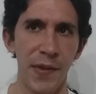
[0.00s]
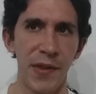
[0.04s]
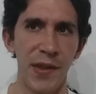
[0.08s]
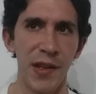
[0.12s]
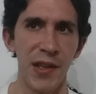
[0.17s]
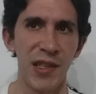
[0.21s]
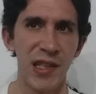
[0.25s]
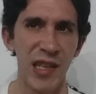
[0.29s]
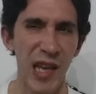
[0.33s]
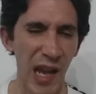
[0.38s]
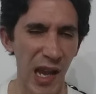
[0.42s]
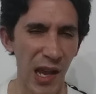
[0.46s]

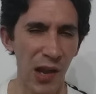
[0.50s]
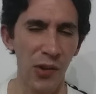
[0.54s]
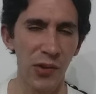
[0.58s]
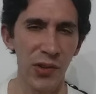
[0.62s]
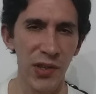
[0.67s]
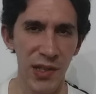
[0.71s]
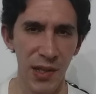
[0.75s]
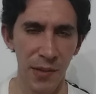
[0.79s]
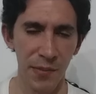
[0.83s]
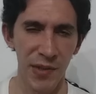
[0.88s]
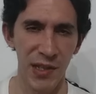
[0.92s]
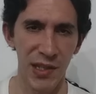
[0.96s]
the
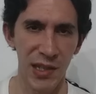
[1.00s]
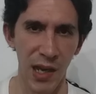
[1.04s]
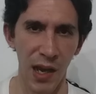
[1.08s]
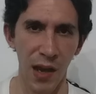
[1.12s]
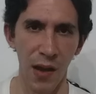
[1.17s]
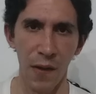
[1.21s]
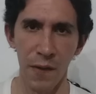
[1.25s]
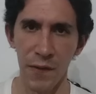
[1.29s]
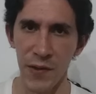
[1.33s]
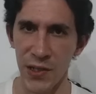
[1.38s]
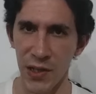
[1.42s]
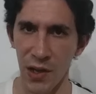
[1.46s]
tales
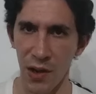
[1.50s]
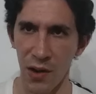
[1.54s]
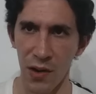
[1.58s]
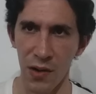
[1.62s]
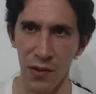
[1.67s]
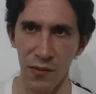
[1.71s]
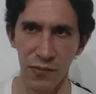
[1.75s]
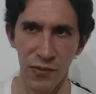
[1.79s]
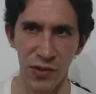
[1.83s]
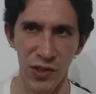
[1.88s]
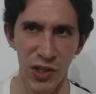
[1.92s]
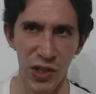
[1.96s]
themselves
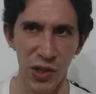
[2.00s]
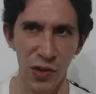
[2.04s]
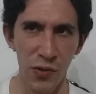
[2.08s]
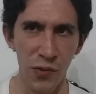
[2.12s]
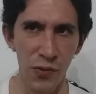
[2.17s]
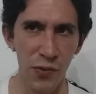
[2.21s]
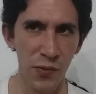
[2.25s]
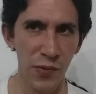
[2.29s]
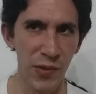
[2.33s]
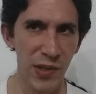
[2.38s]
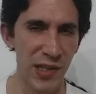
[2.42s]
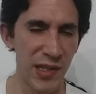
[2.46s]
are
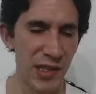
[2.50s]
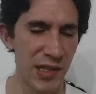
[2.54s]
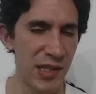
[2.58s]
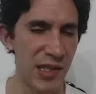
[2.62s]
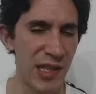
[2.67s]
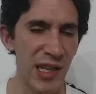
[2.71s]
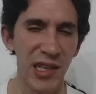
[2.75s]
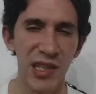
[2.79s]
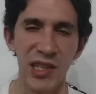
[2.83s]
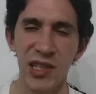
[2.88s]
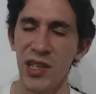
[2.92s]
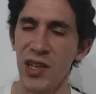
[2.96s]
too
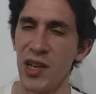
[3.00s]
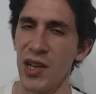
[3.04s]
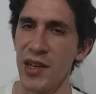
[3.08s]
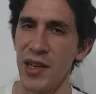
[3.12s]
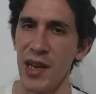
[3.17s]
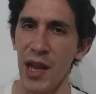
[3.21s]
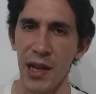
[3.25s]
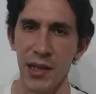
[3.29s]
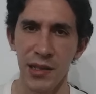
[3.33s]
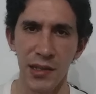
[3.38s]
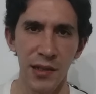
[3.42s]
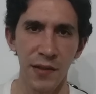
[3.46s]

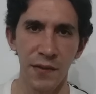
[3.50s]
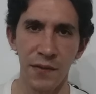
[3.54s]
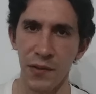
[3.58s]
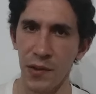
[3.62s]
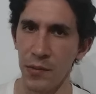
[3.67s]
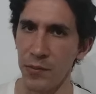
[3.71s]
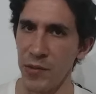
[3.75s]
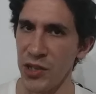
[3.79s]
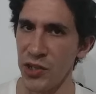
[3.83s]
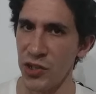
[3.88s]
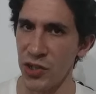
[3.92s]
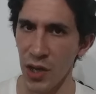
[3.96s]
disconnected
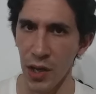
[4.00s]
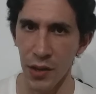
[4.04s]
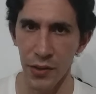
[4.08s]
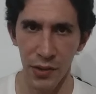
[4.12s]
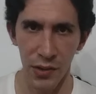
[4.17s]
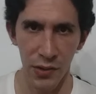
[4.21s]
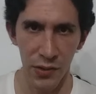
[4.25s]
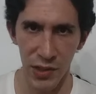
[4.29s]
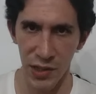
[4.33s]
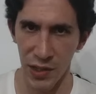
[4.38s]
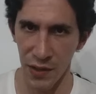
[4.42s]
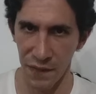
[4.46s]
from each
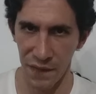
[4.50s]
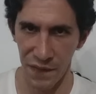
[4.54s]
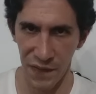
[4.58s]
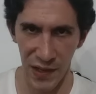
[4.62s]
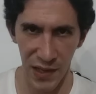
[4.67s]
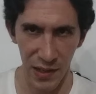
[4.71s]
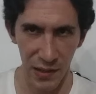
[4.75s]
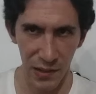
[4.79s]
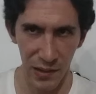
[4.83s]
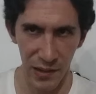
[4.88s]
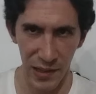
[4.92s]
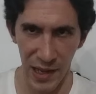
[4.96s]
other to
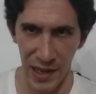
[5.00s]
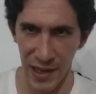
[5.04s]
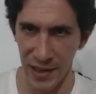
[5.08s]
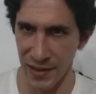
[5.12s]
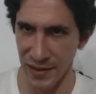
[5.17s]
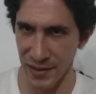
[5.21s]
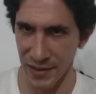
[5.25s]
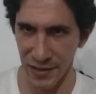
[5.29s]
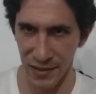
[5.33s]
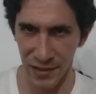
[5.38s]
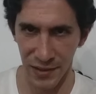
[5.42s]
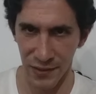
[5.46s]
feel
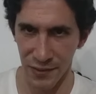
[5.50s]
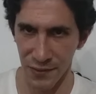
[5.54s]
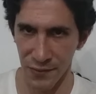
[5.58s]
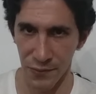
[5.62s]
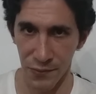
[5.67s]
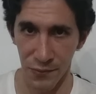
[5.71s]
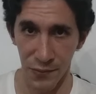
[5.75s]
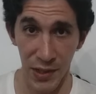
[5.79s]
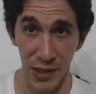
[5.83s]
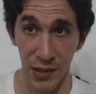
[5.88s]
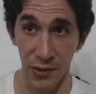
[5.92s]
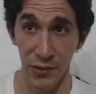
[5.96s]
like a
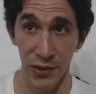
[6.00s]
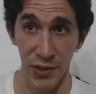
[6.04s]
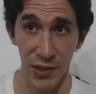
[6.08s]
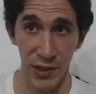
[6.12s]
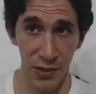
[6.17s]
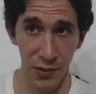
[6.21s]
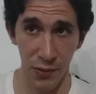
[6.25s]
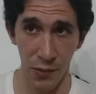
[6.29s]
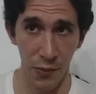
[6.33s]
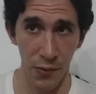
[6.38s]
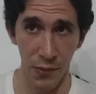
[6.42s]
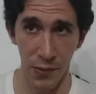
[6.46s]
real
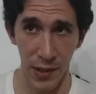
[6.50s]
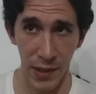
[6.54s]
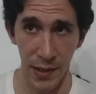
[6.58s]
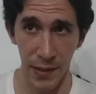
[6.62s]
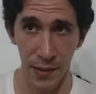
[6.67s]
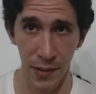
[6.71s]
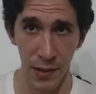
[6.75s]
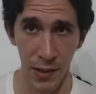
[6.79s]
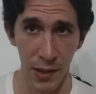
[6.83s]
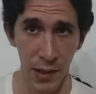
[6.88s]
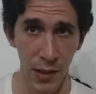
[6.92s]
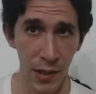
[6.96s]
story.